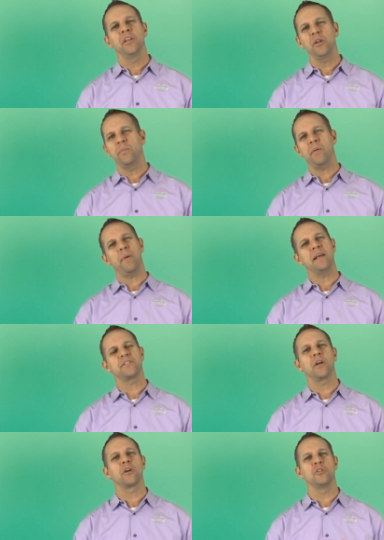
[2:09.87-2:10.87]
little bit
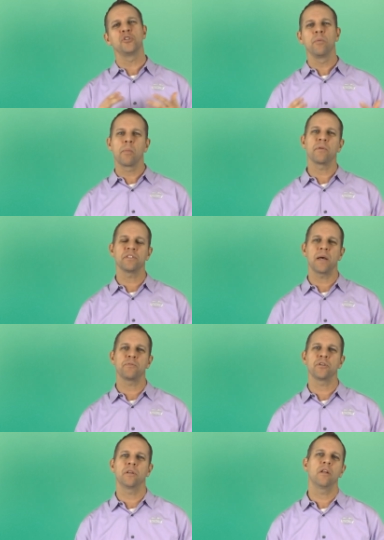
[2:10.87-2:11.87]
based on consumer perception,